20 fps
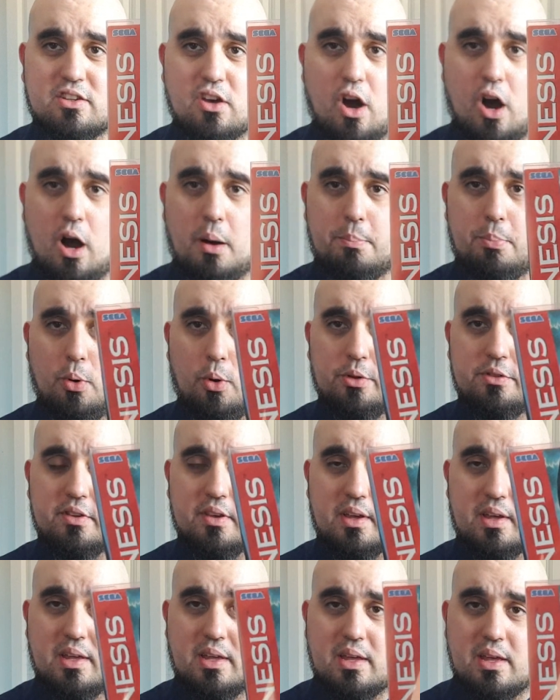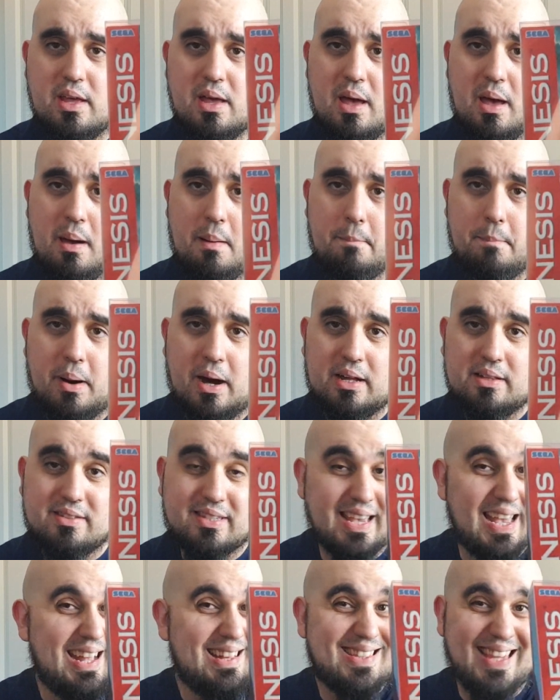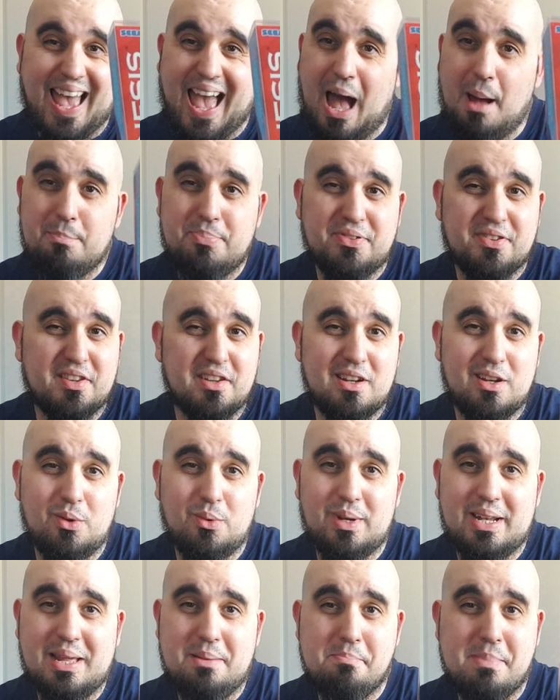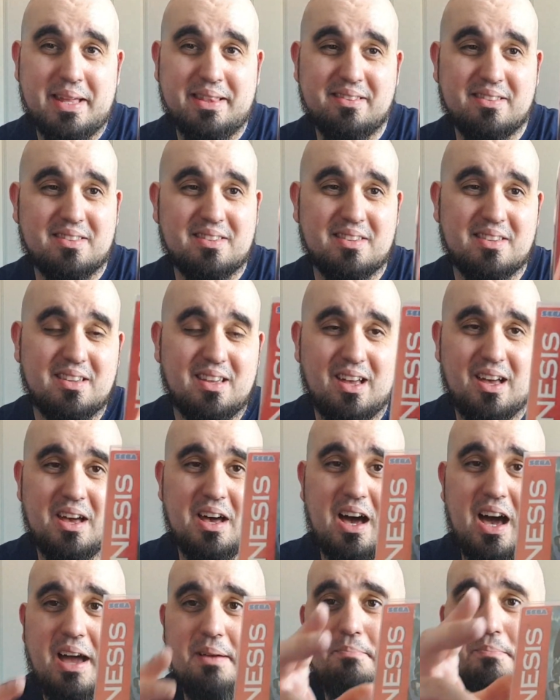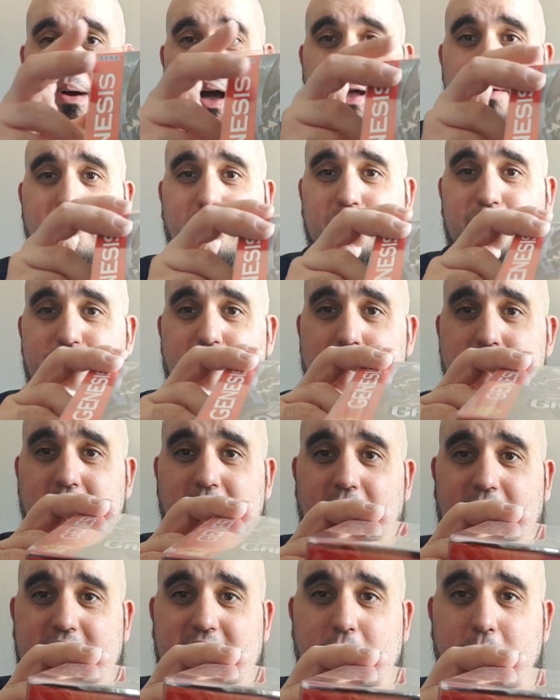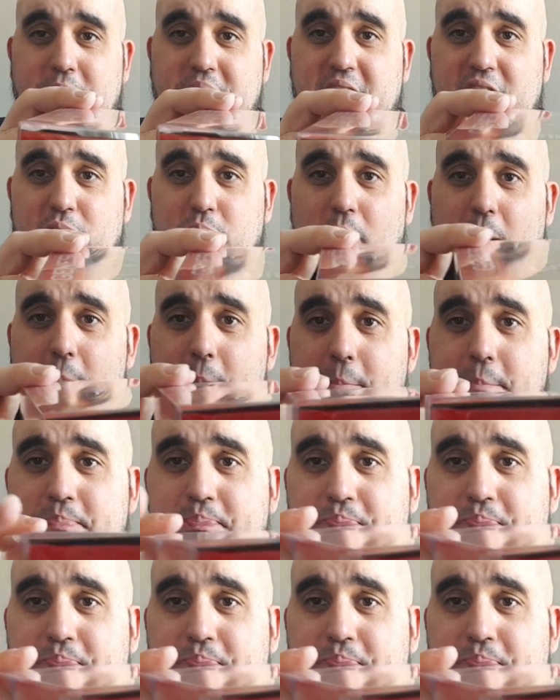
cardboard, but it's absolutely mint. I was very lucky with this one,